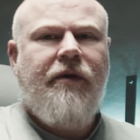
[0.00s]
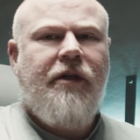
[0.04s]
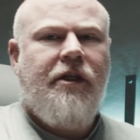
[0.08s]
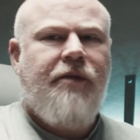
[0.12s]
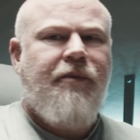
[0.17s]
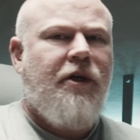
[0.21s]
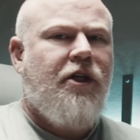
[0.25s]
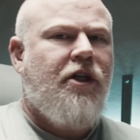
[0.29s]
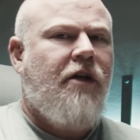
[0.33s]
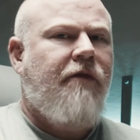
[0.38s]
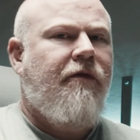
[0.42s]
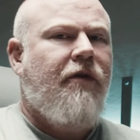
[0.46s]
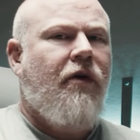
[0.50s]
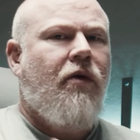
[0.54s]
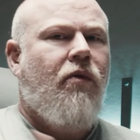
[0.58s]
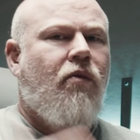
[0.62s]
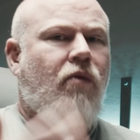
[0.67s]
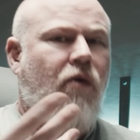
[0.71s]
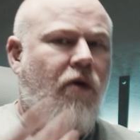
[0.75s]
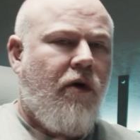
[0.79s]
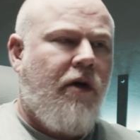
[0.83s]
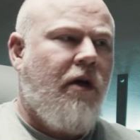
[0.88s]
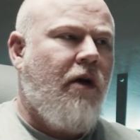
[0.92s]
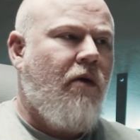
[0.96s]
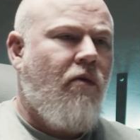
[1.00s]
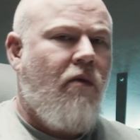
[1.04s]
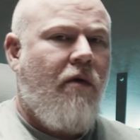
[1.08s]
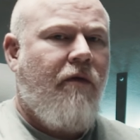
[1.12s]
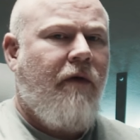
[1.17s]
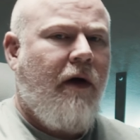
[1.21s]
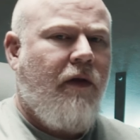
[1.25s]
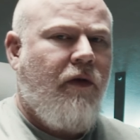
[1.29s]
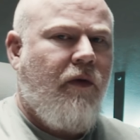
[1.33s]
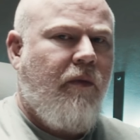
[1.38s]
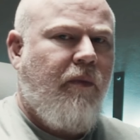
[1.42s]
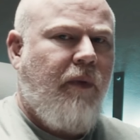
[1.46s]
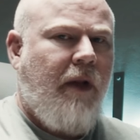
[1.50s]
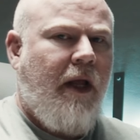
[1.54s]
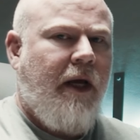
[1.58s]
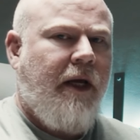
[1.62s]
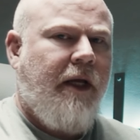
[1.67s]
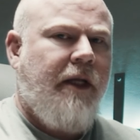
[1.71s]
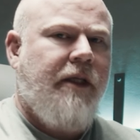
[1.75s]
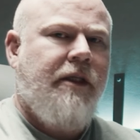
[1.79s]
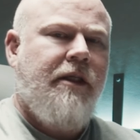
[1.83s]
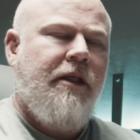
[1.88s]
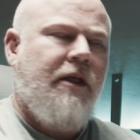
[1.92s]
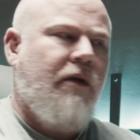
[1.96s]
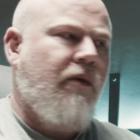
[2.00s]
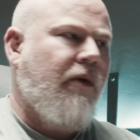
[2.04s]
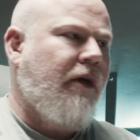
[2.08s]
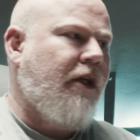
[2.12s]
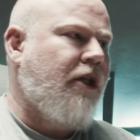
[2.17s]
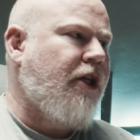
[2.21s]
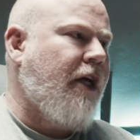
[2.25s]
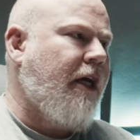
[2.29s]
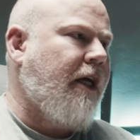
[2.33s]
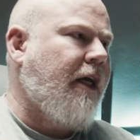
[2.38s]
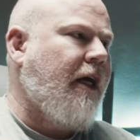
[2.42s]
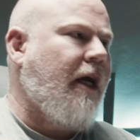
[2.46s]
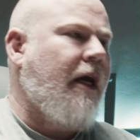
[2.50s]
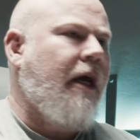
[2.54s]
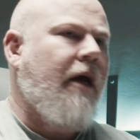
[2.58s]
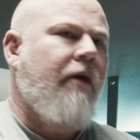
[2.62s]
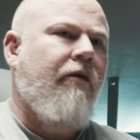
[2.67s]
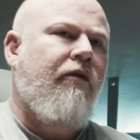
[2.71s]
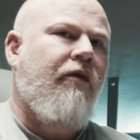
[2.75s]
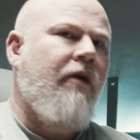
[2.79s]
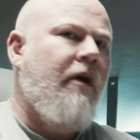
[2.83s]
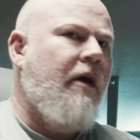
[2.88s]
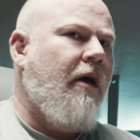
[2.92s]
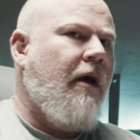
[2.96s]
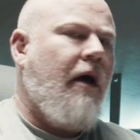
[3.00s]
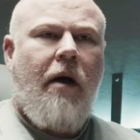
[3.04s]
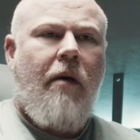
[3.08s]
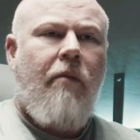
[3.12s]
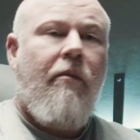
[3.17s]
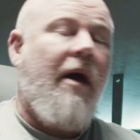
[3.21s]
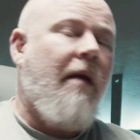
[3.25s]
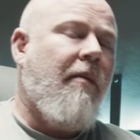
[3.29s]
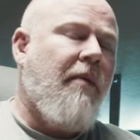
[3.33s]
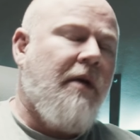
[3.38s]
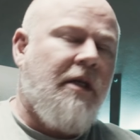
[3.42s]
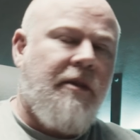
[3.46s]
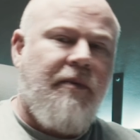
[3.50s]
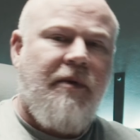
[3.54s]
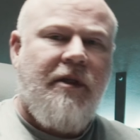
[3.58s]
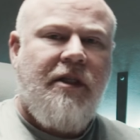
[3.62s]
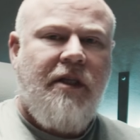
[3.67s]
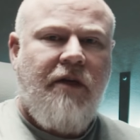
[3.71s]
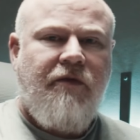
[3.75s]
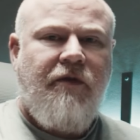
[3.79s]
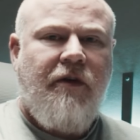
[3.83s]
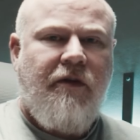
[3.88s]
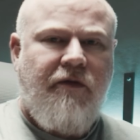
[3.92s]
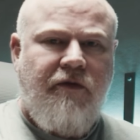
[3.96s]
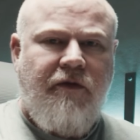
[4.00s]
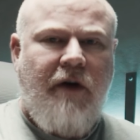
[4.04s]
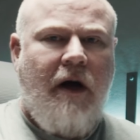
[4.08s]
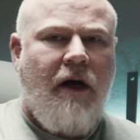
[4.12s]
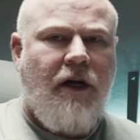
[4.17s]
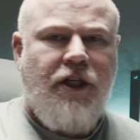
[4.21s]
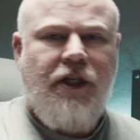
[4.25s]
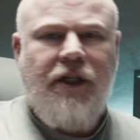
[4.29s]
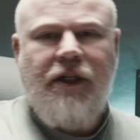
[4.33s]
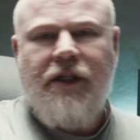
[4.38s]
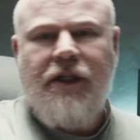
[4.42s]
especially if you're working with other plugins and you want to check if maybe a specific function